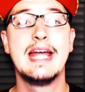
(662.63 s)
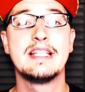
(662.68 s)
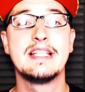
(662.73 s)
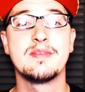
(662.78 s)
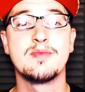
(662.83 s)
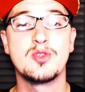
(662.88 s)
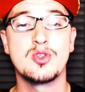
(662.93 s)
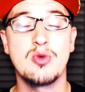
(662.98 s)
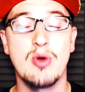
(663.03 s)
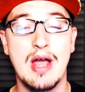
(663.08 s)
and
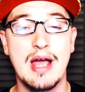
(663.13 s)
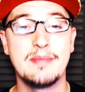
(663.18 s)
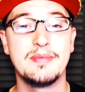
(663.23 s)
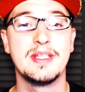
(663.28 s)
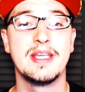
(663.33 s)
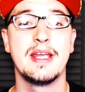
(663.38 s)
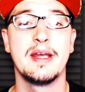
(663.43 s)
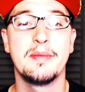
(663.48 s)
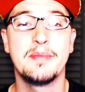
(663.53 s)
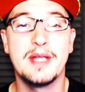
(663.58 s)
subscribe
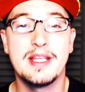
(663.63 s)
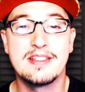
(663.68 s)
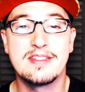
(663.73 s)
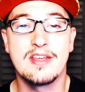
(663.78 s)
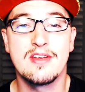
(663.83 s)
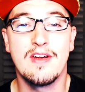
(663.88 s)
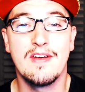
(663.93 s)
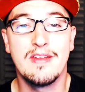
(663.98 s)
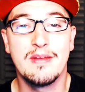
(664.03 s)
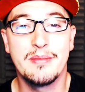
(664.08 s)
to get
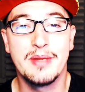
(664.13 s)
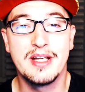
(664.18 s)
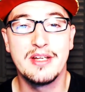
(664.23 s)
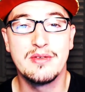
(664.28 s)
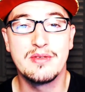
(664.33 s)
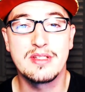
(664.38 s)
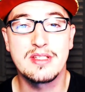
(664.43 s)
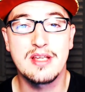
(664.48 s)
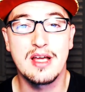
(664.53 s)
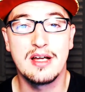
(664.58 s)
updates on all of my
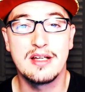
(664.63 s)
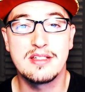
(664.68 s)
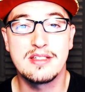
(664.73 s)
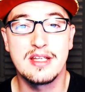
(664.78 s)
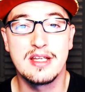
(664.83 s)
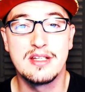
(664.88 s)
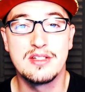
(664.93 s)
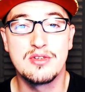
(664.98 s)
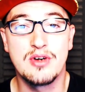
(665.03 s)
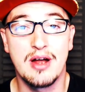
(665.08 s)
newest
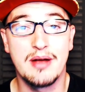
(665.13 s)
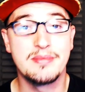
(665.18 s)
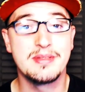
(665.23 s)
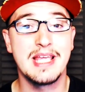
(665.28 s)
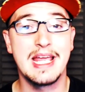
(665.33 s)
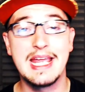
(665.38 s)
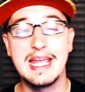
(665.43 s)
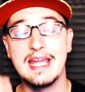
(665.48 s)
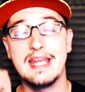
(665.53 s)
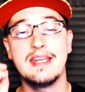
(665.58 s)
content
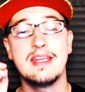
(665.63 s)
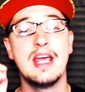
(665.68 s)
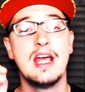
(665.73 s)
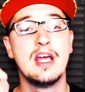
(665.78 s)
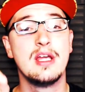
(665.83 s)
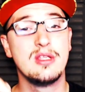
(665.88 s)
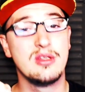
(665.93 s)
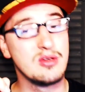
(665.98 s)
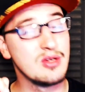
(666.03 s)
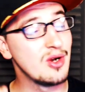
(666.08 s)
drops. And
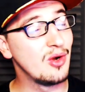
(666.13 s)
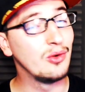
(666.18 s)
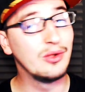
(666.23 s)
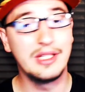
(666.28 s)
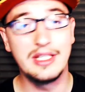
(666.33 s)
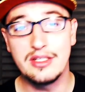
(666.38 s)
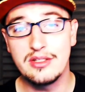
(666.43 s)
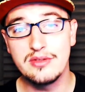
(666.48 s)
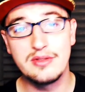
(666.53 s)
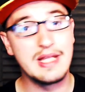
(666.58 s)
you can
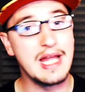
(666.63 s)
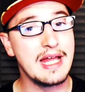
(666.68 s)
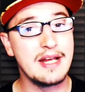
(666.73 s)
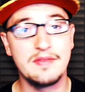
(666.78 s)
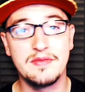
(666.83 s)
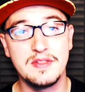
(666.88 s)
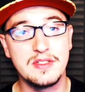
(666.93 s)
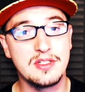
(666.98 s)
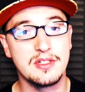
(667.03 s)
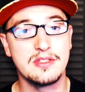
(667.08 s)
only do that
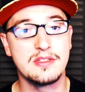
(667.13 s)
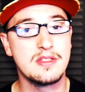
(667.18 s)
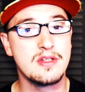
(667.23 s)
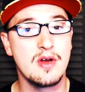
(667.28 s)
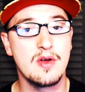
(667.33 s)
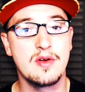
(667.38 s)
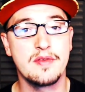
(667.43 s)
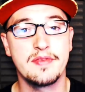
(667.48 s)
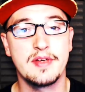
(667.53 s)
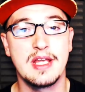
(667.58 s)
if you turn the
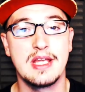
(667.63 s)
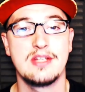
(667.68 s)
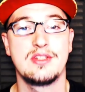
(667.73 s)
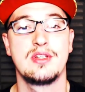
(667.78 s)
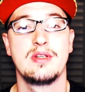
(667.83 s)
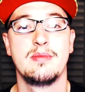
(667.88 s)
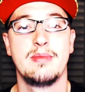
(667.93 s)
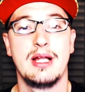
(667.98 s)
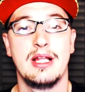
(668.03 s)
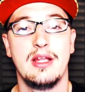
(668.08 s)

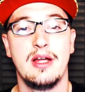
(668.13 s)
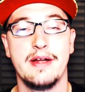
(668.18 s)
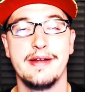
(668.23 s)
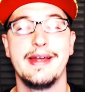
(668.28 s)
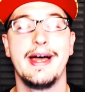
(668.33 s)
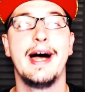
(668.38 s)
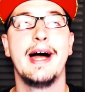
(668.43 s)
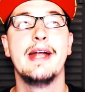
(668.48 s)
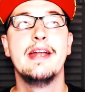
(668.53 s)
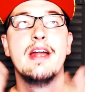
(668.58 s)
notification bell
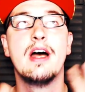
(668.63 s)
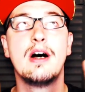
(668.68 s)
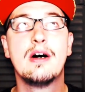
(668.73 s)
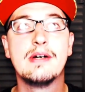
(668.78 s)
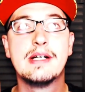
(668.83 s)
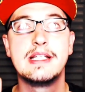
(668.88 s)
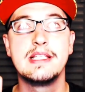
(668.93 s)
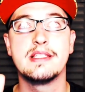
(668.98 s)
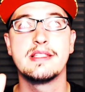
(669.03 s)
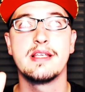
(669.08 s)
on. I
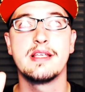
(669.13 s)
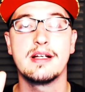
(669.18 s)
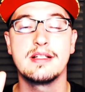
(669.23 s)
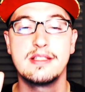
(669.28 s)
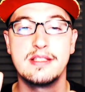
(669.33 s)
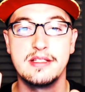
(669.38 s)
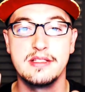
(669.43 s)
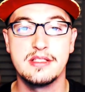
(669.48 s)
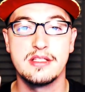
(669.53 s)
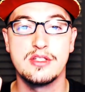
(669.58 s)
know it
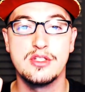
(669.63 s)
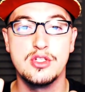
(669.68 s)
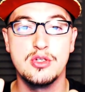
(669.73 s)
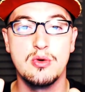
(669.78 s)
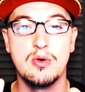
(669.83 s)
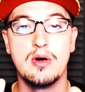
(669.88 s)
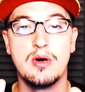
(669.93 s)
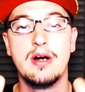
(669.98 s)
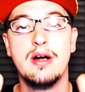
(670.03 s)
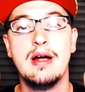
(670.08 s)
sucks, it's a
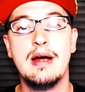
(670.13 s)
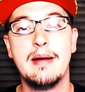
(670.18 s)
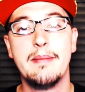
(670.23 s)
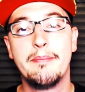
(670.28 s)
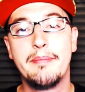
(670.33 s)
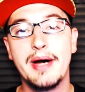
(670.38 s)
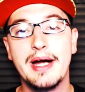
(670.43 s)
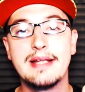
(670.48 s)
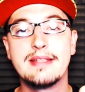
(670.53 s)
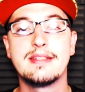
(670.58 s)
chore,
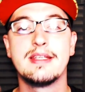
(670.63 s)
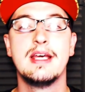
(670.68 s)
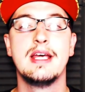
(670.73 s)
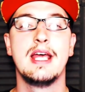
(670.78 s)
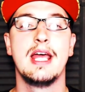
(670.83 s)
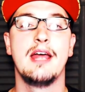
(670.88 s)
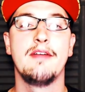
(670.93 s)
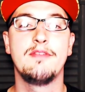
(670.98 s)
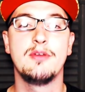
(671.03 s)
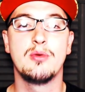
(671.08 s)
but
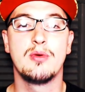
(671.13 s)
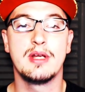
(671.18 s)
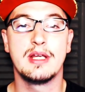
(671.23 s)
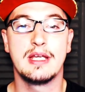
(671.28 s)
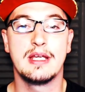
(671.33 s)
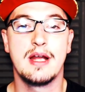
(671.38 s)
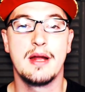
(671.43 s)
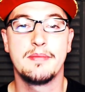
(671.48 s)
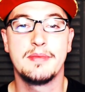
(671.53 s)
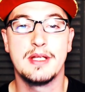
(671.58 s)
if you want to
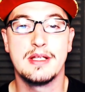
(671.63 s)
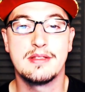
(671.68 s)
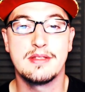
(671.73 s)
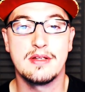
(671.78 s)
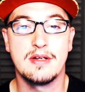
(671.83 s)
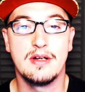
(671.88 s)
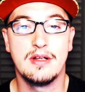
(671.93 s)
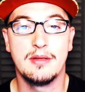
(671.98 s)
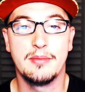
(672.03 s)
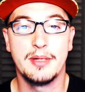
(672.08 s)
get updates
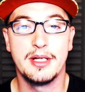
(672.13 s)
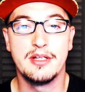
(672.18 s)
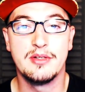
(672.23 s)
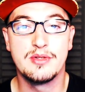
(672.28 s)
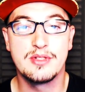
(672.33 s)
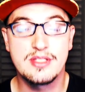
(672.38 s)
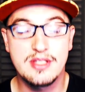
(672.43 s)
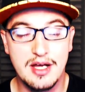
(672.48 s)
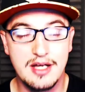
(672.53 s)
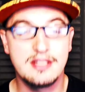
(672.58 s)
on all of my
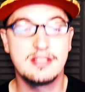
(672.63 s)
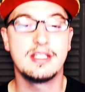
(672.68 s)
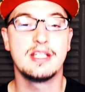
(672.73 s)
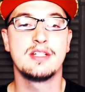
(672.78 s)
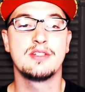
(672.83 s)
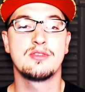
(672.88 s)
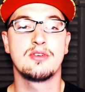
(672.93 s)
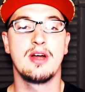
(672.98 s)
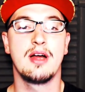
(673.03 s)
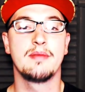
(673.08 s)
newest
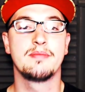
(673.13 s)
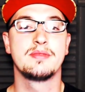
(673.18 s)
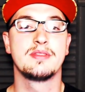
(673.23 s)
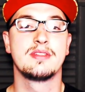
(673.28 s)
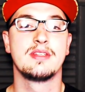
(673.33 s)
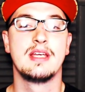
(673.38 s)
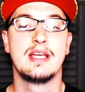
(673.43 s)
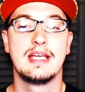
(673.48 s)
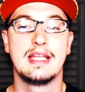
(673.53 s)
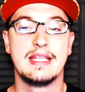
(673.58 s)
content
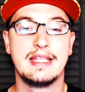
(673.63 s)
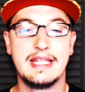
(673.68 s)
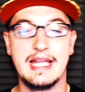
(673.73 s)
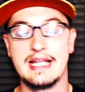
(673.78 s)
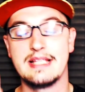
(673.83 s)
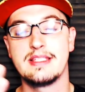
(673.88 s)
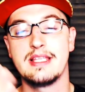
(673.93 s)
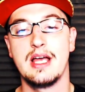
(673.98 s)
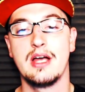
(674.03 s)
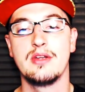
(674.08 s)
drops,
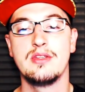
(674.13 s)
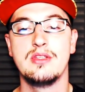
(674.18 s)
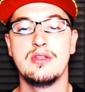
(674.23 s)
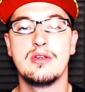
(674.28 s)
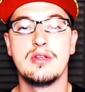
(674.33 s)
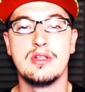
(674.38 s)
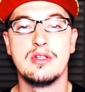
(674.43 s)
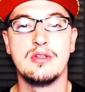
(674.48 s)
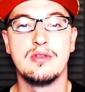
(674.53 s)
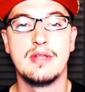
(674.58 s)
that's how you
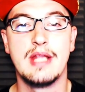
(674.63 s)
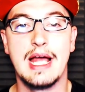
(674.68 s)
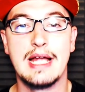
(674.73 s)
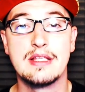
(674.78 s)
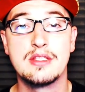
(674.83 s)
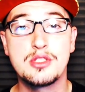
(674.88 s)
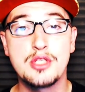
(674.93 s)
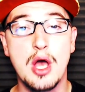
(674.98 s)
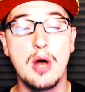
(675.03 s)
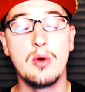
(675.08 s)
can do
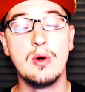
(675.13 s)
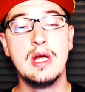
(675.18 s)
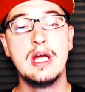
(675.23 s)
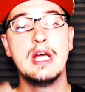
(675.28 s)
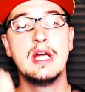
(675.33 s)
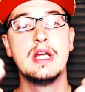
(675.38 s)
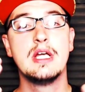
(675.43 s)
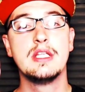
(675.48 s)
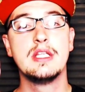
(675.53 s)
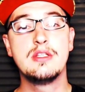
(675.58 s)
that. So
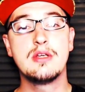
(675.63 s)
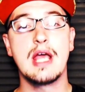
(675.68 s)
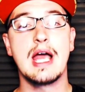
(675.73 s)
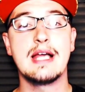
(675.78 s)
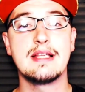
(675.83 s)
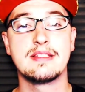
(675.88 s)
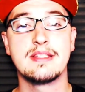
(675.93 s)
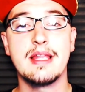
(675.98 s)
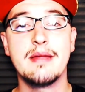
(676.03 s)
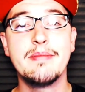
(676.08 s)
you
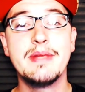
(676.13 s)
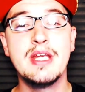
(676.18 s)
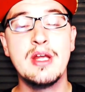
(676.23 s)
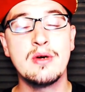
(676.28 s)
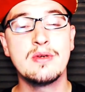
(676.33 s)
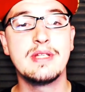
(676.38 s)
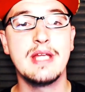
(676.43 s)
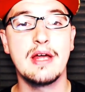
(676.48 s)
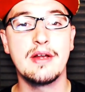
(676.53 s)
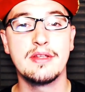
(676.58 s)
guys, let me
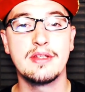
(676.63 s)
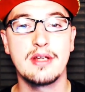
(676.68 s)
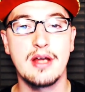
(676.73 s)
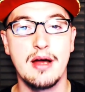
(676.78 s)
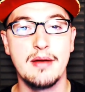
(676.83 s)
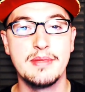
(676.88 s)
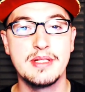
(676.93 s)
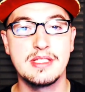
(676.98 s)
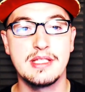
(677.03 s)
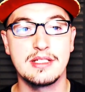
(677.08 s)
know down in the
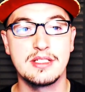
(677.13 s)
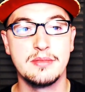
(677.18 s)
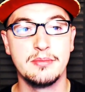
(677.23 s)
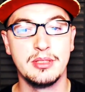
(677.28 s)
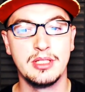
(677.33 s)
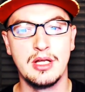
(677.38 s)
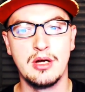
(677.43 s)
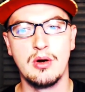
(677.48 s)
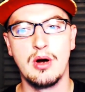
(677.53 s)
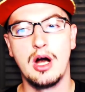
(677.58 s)
comment section
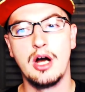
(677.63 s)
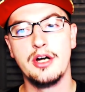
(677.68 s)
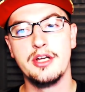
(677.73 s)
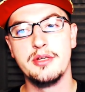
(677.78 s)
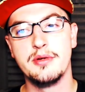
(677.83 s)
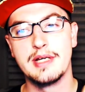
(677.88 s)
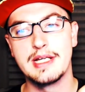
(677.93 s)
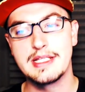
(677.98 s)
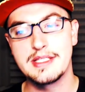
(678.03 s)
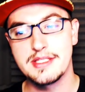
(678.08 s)
below. Are
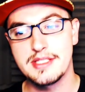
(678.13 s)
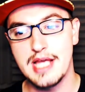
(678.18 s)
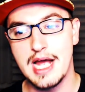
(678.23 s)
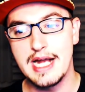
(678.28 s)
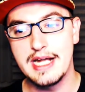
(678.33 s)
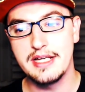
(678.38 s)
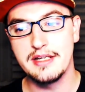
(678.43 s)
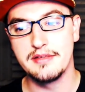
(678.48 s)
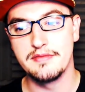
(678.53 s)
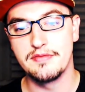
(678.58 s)
you
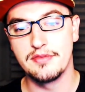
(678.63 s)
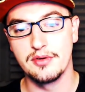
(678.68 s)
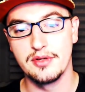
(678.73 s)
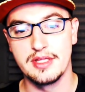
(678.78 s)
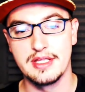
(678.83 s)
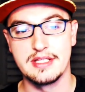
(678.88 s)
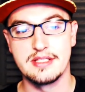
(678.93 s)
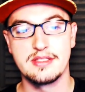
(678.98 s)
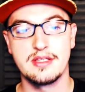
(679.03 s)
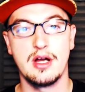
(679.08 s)
excited for
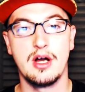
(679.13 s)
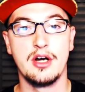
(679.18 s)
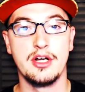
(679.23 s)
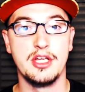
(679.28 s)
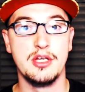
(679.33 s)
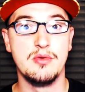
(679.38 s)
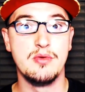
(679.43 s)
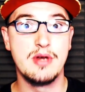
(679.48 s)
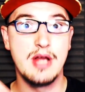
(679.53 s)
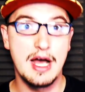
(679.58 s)
this? Are
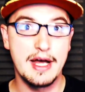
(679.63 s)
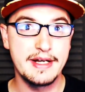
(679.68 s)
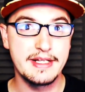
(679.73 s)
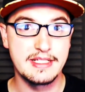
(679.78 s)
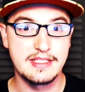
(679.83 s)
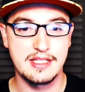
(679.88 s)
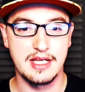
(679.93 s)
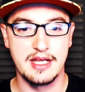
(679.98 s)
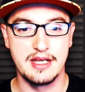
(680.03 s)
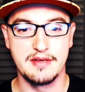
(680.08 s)
you not
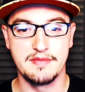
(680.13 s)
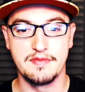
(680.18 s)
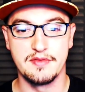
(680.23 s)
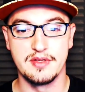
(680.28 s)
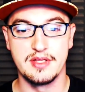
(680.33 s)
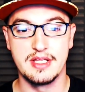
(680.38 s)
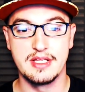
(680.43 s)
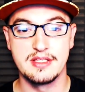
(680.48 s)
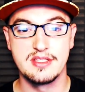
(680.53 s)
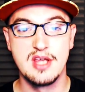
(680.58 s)
excited
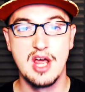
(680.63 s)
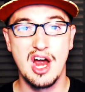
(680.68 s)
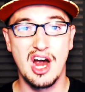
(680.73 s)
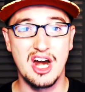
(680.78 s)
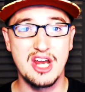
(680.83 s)
for this?